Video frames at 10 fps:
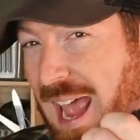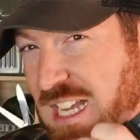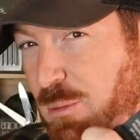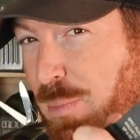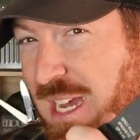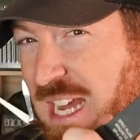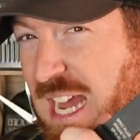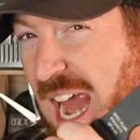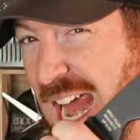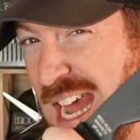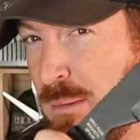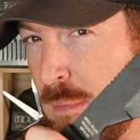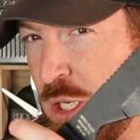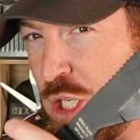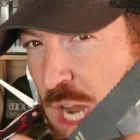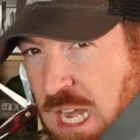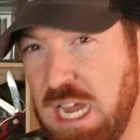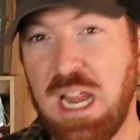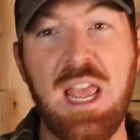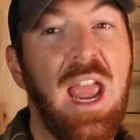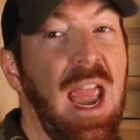SP8 machete